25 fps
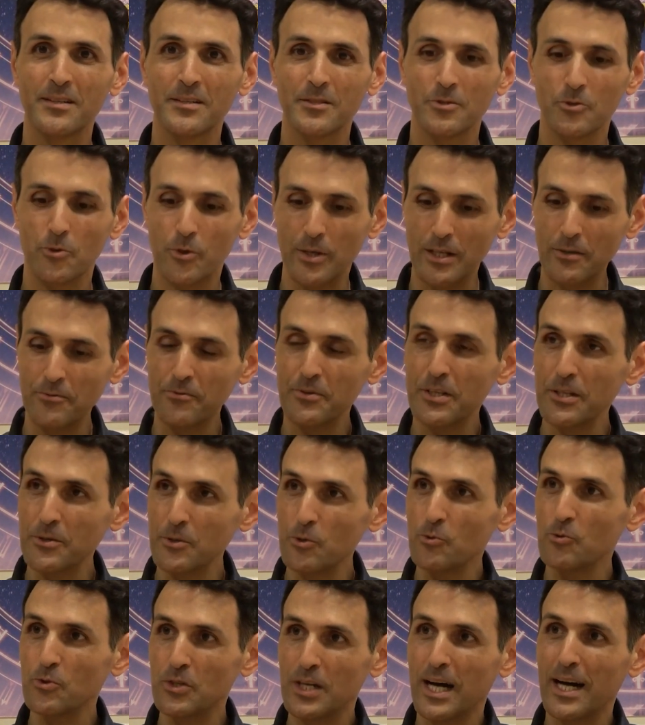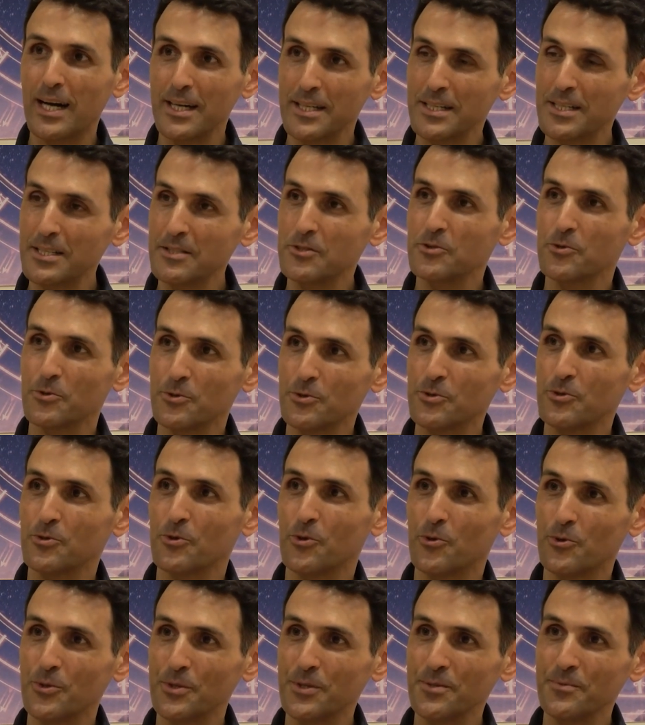So if you die as your
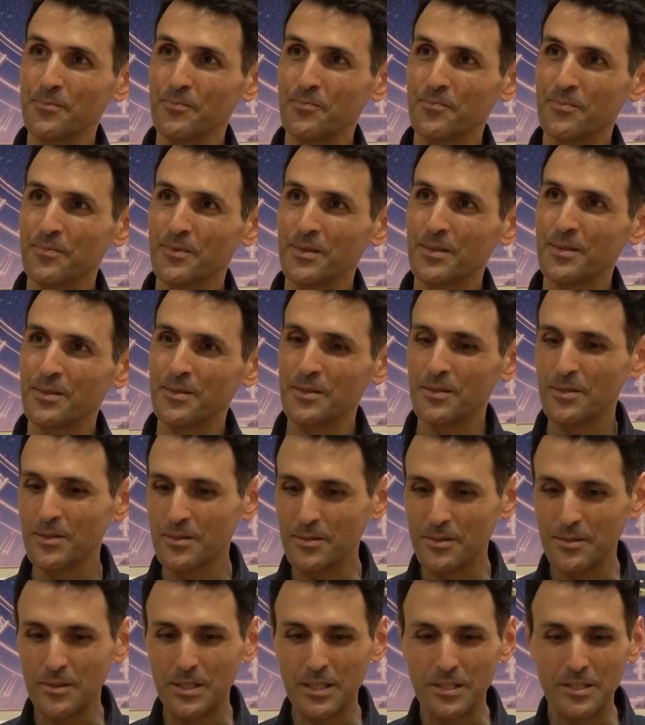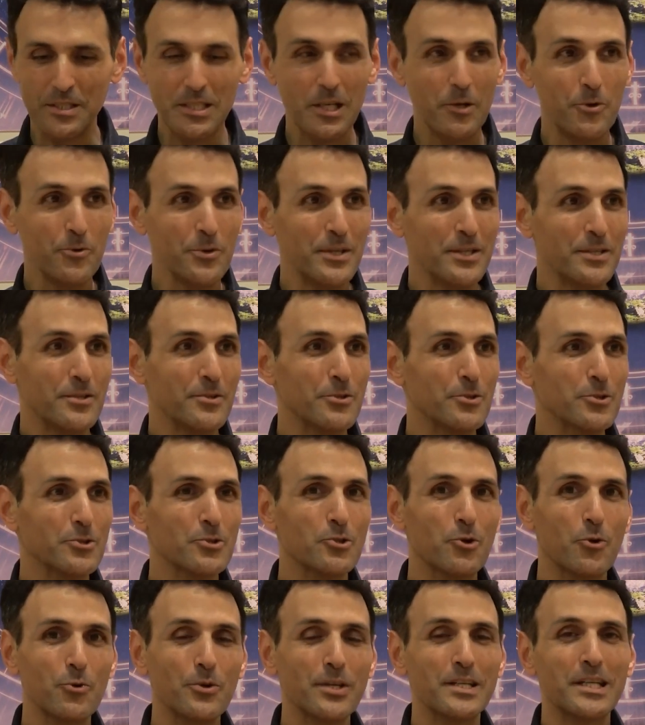story, the
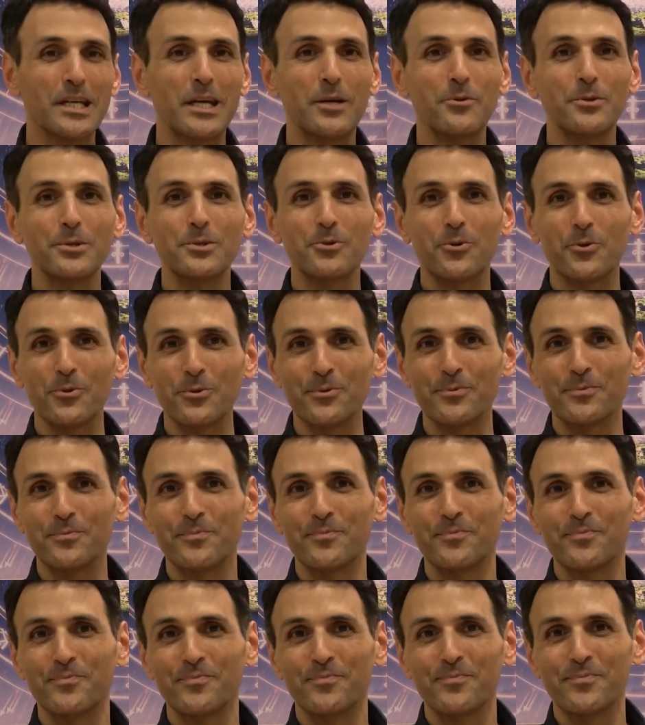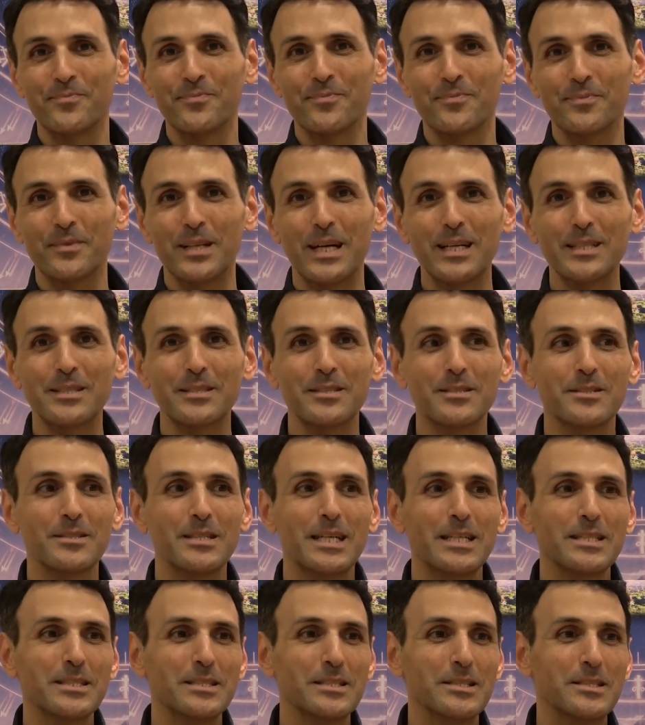story carries on. That's
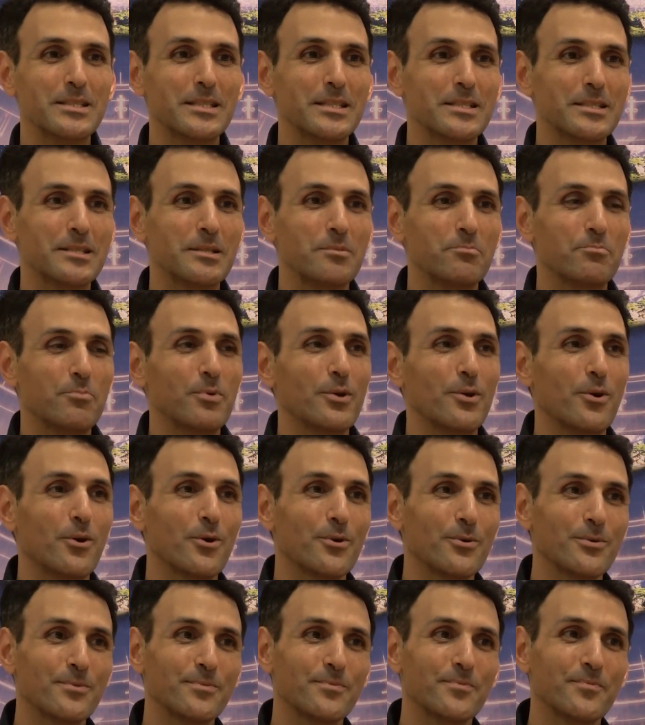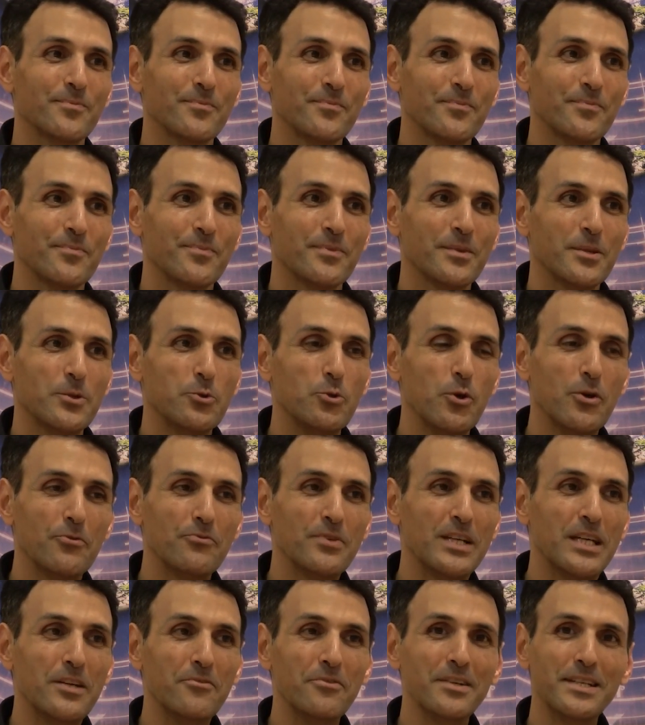a simple law. You
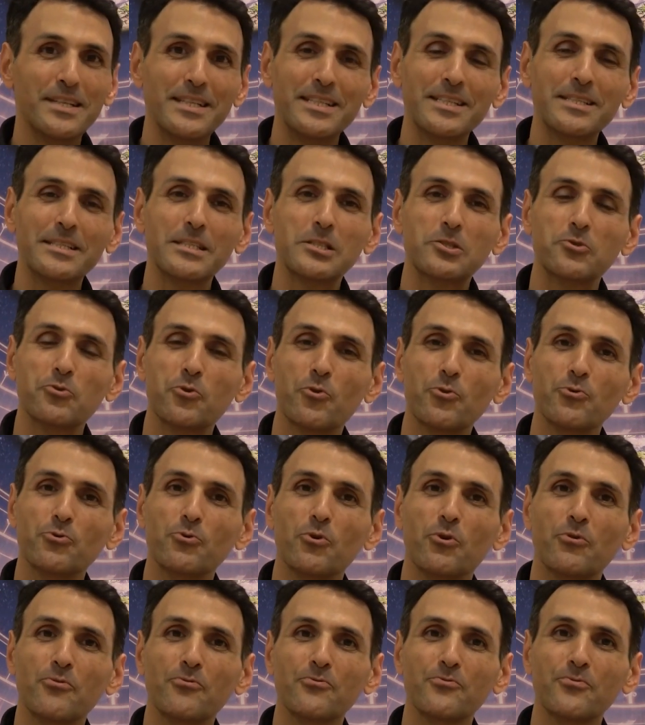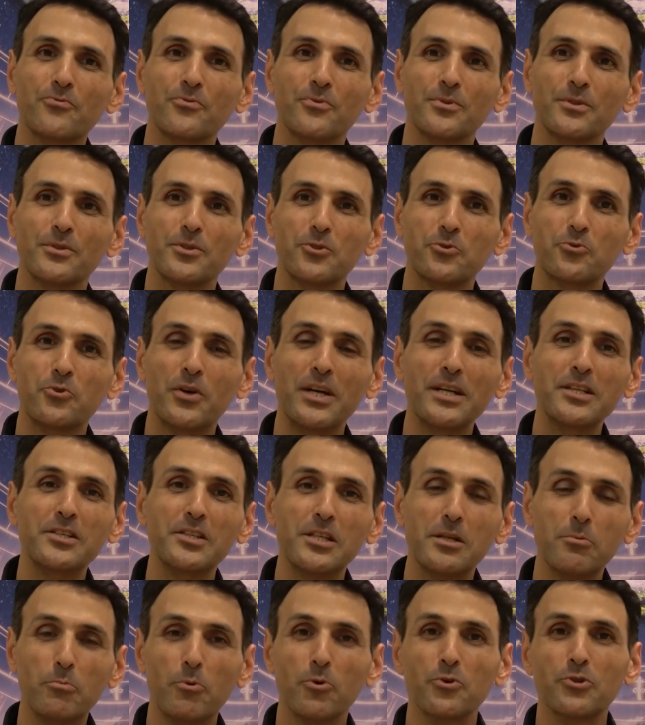have given it a sort of
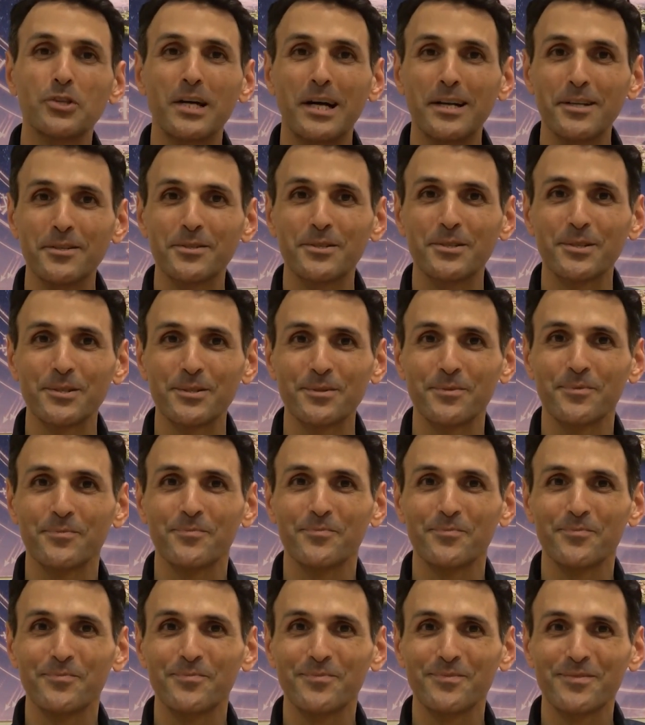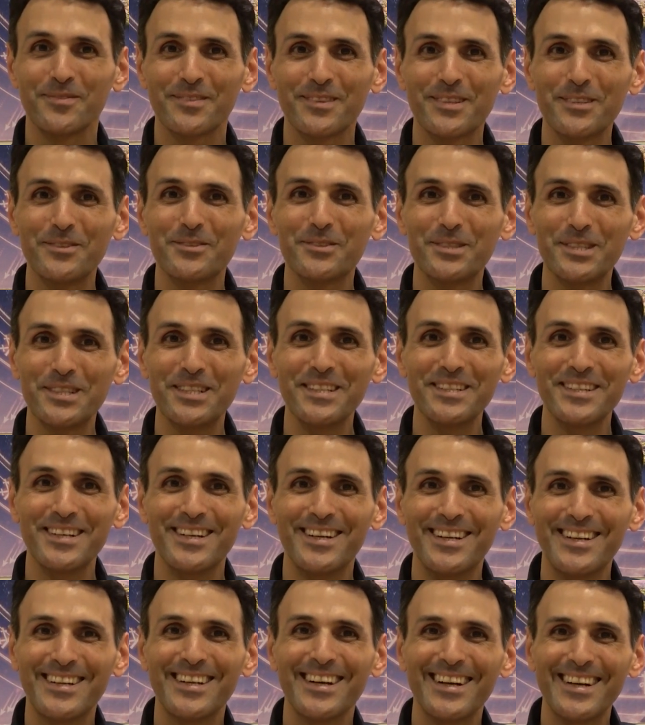strange immortality. You see?
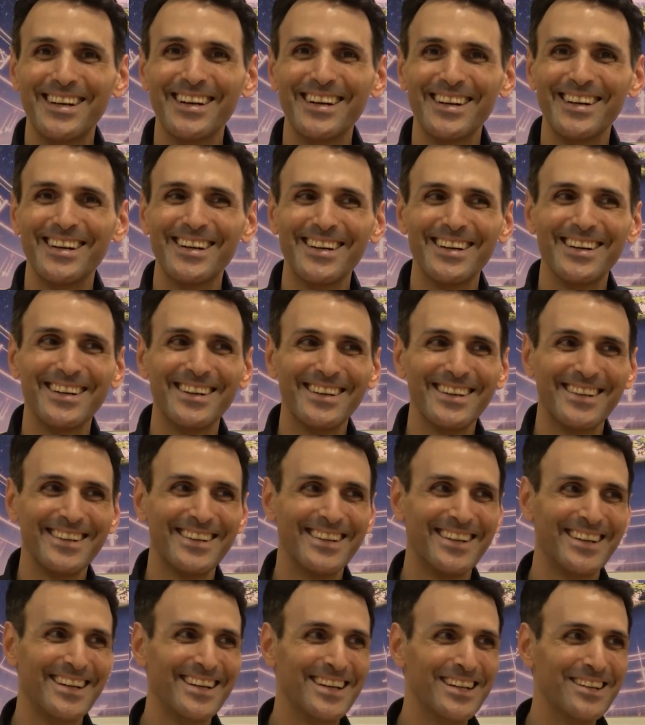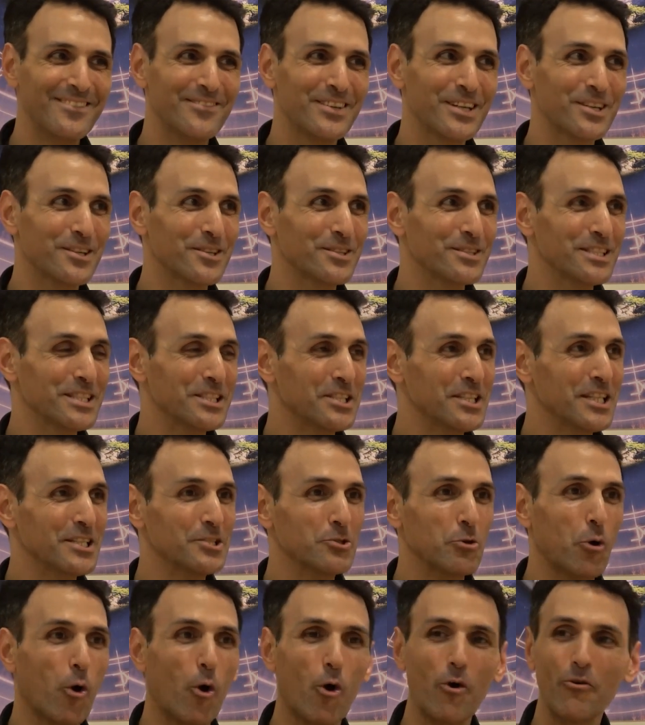Because it
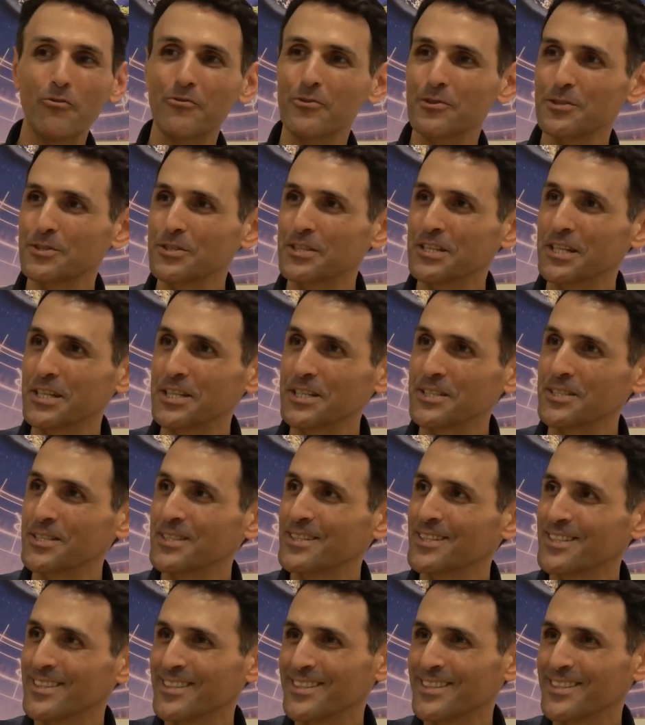just hovers there,